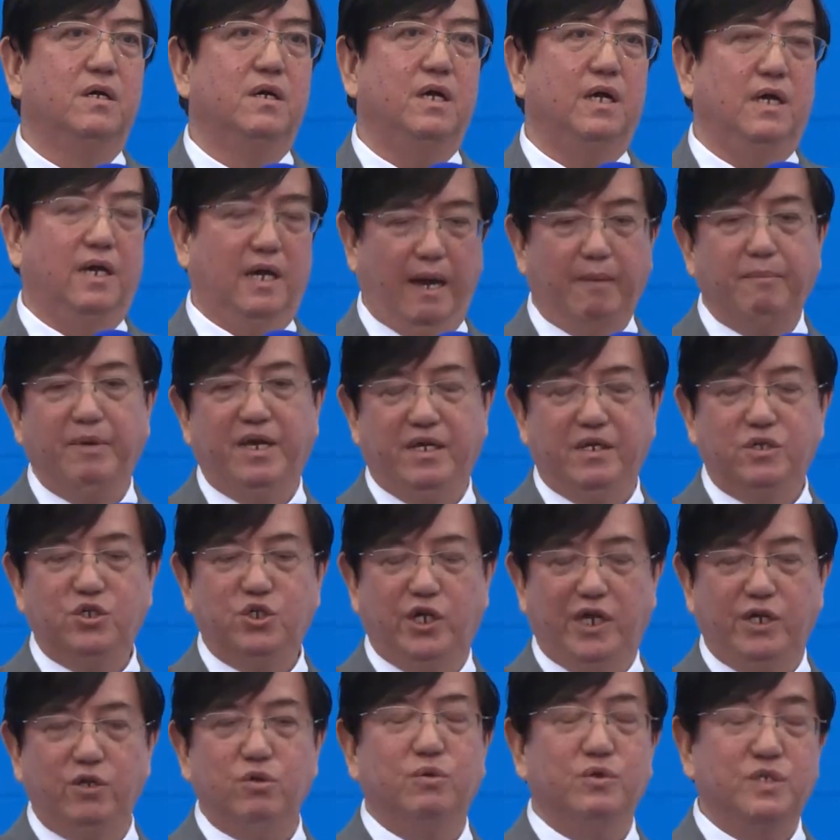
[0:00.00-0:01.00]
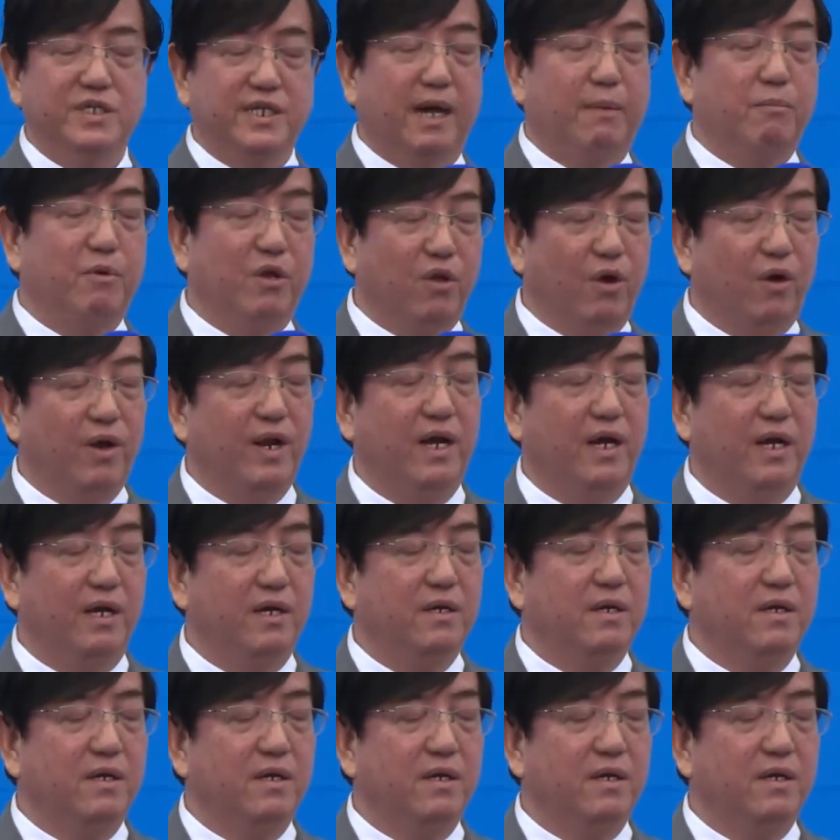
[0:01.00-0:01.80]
I mean, change to Singapore dollar,